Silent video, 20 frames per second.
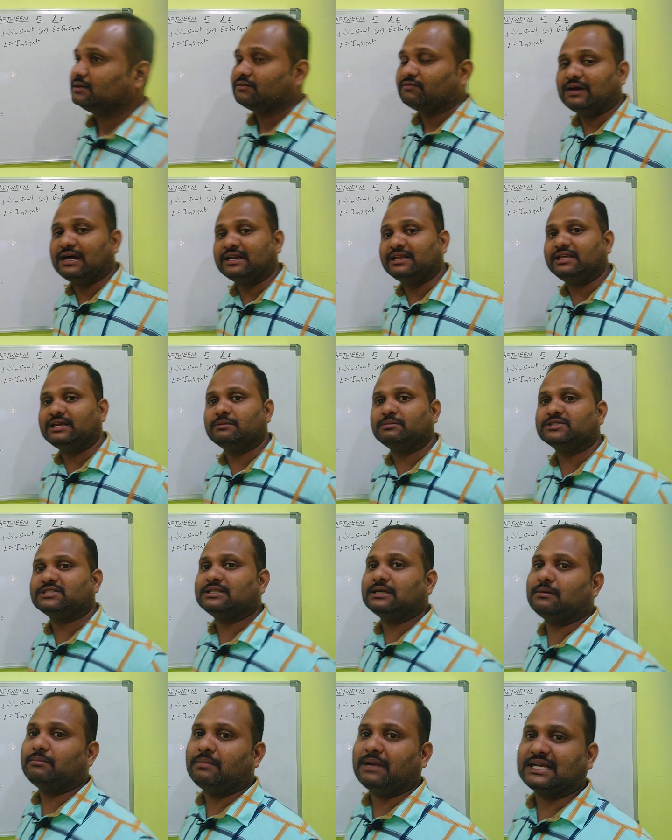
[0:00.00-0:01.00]
where Em is
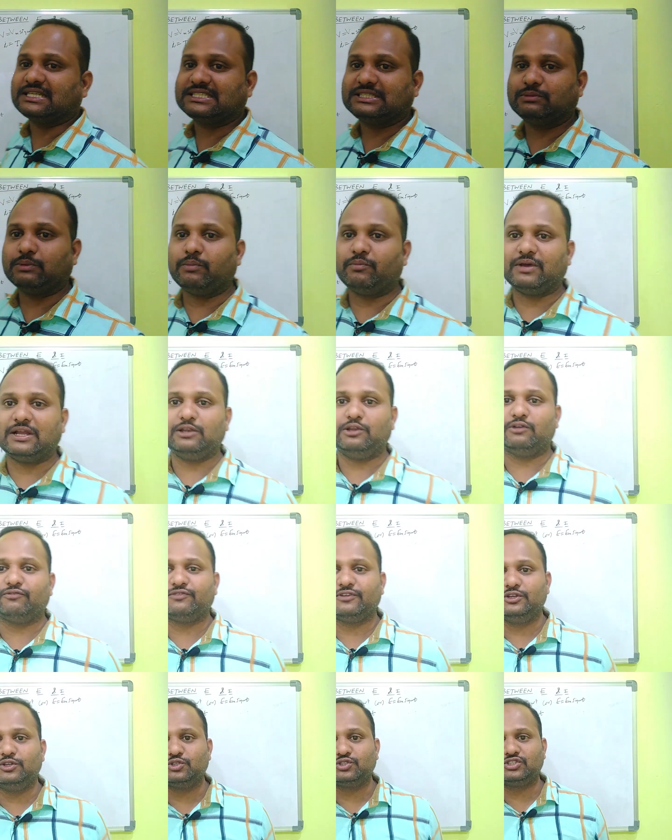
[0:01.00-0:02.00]
the maximum value
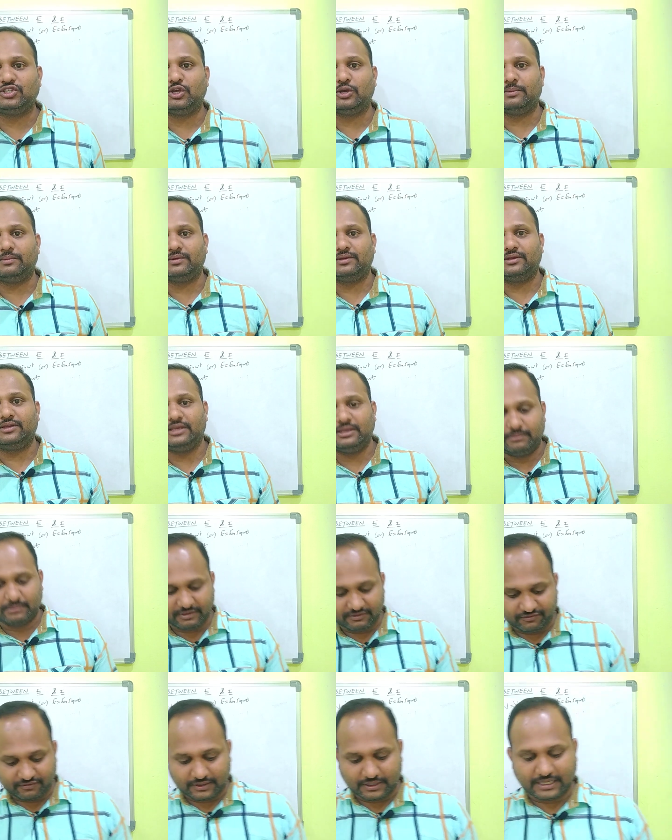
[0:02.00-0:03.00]
of induced
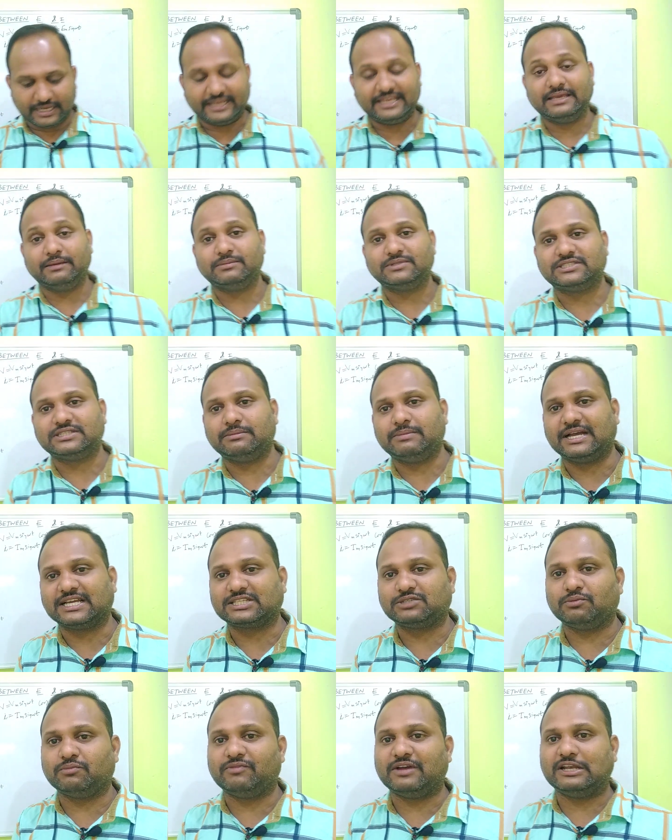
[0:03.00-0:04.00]
EMF and Im is the
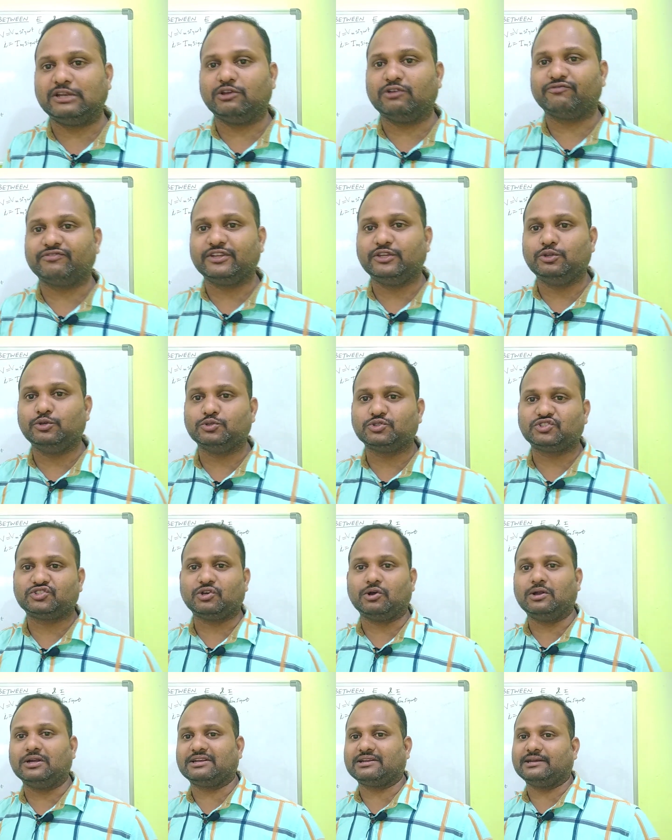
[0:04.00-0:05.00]
maximum value of
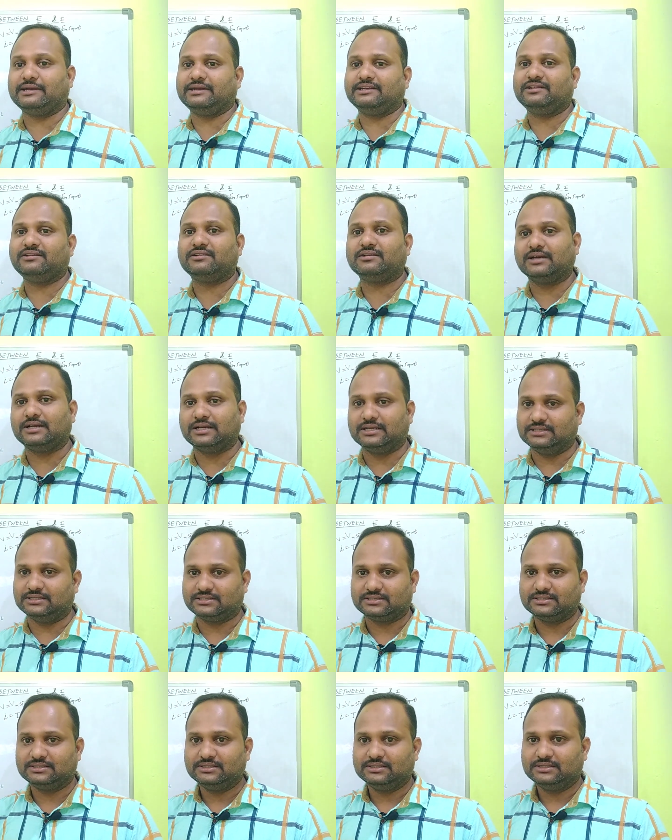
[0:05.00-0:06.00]
induced alternating
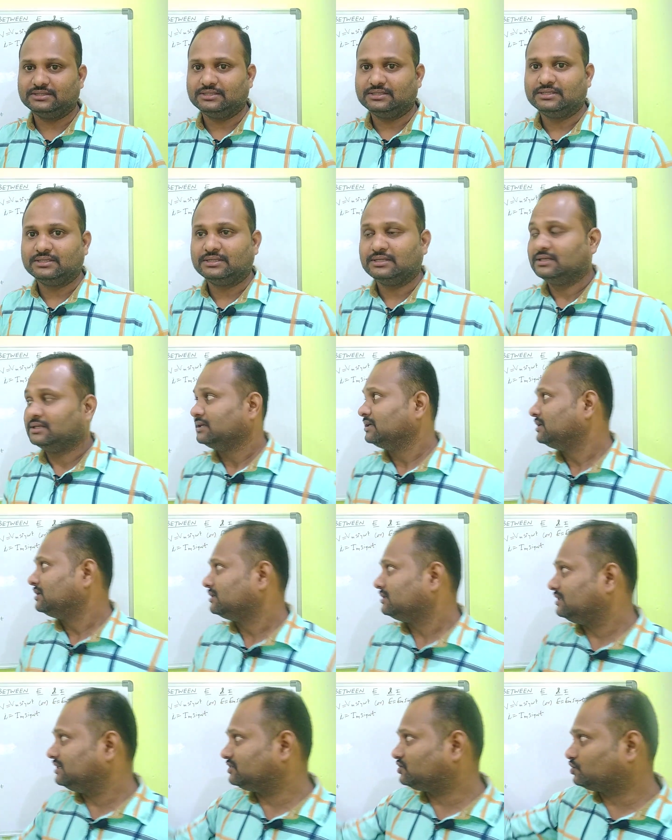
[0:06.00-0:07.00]
current.
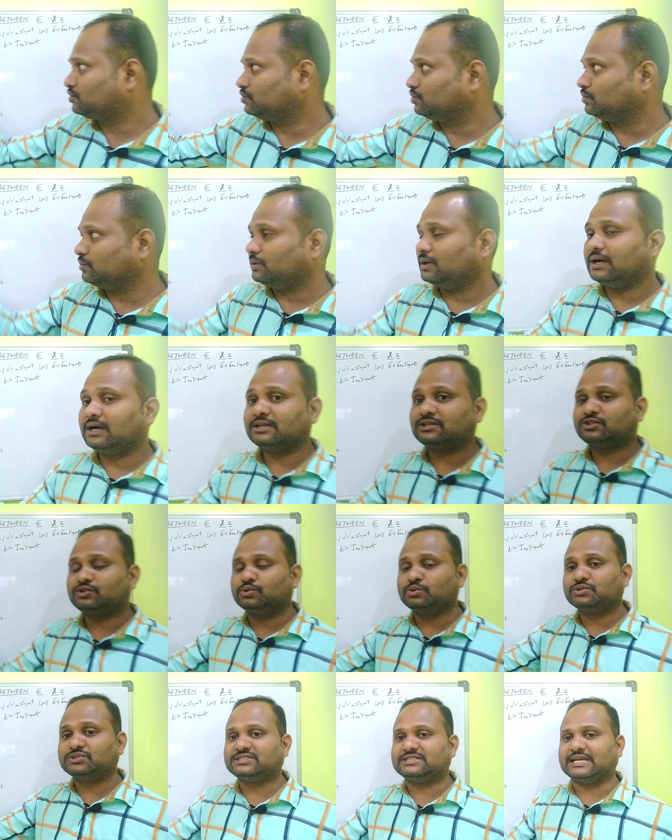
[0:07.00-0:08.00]
These two are
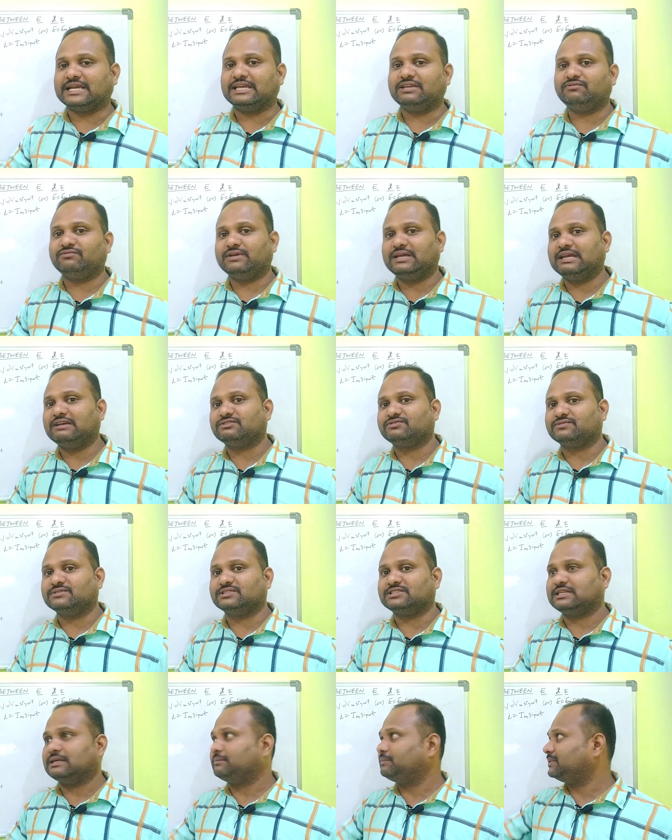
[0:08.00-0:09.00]
two sine waves
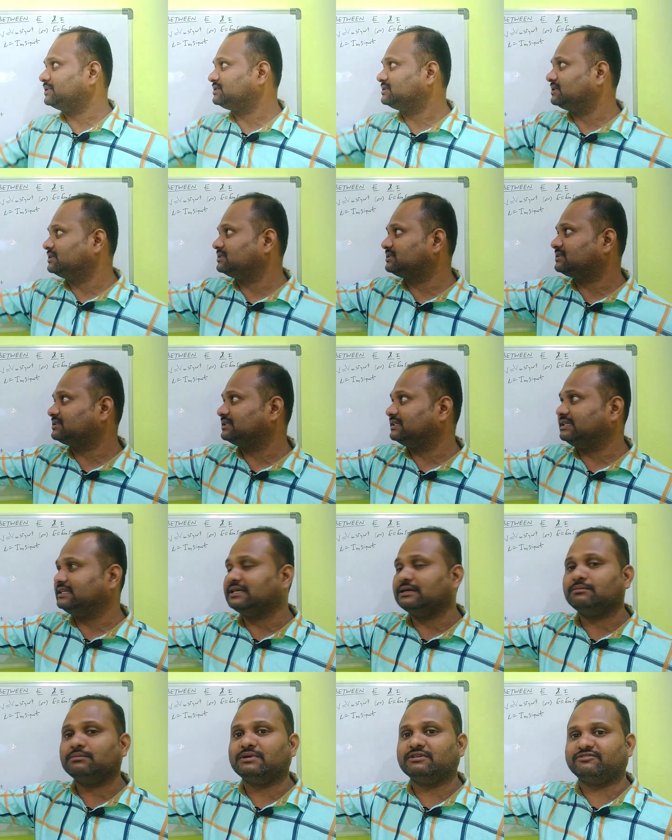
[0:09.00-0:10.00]
which represents
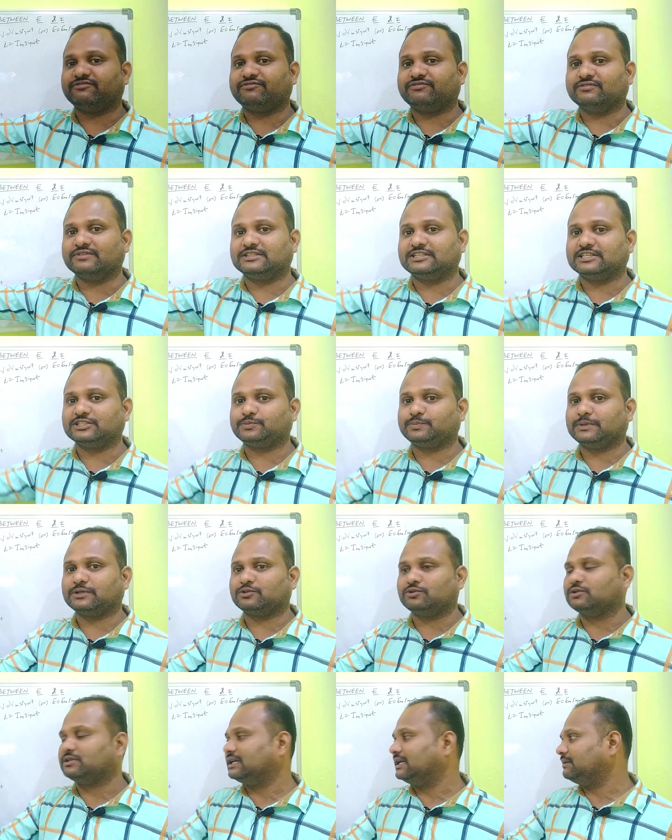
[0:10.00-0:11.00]
EMF with respect
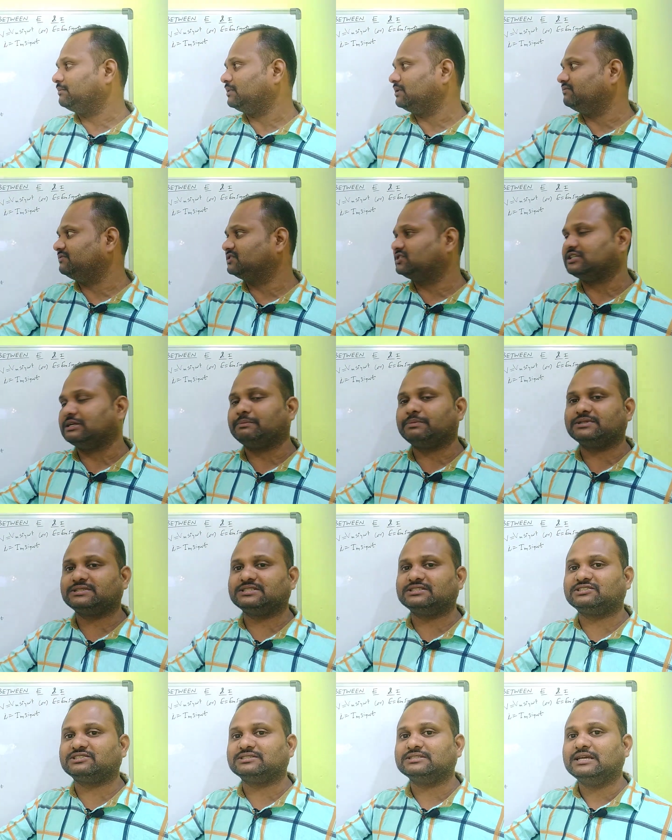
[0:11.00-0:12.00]
to time and which
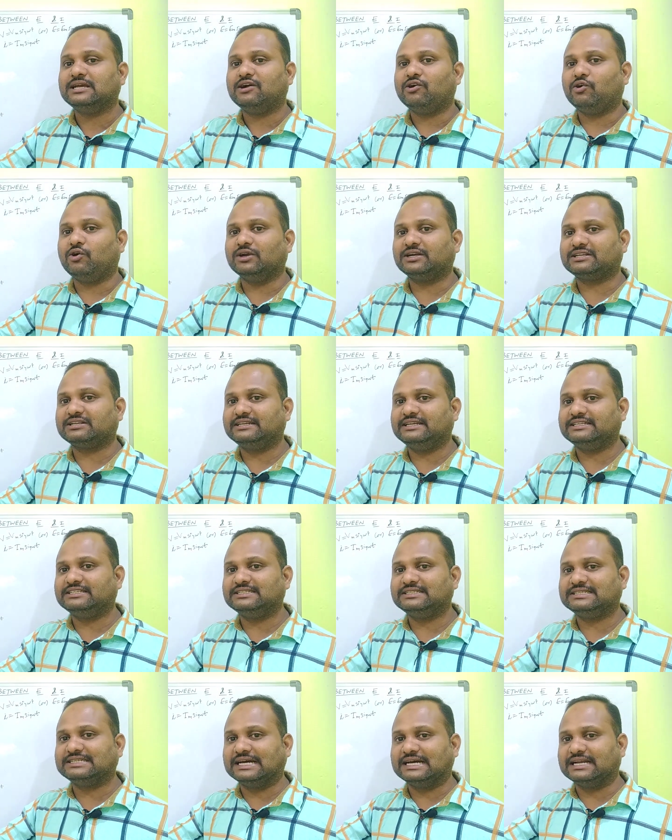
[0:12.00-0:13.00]
represents
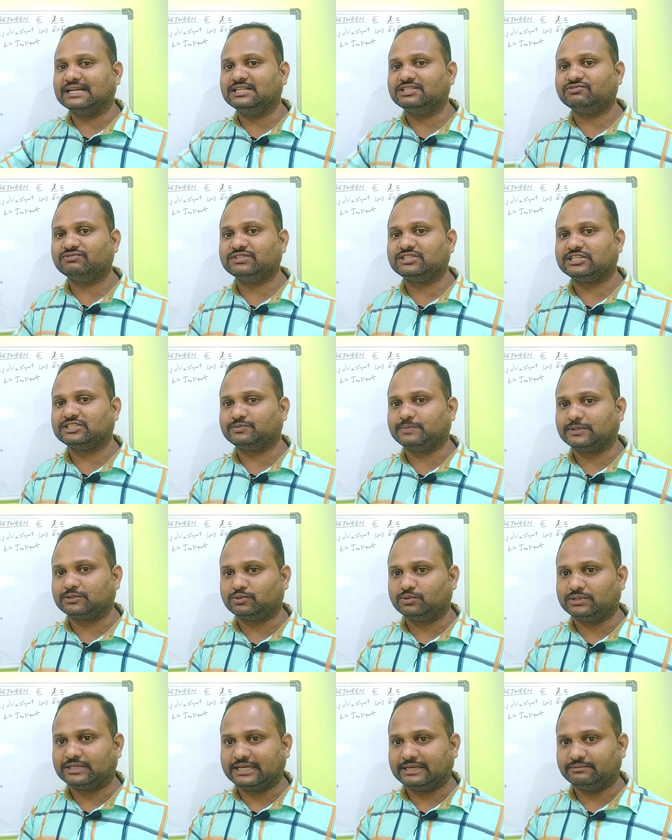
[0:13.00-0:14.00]
alternating current with respect
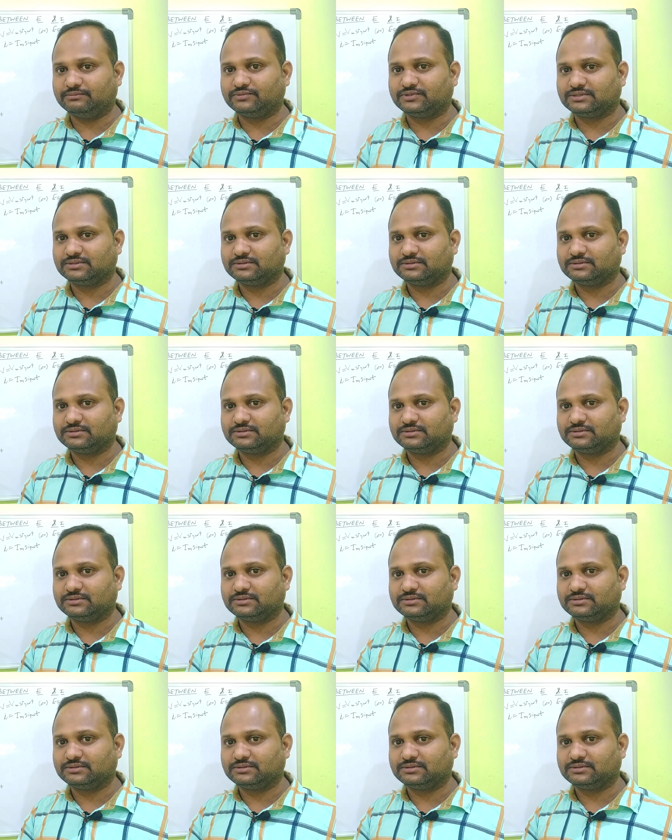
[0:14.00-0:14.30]
to time.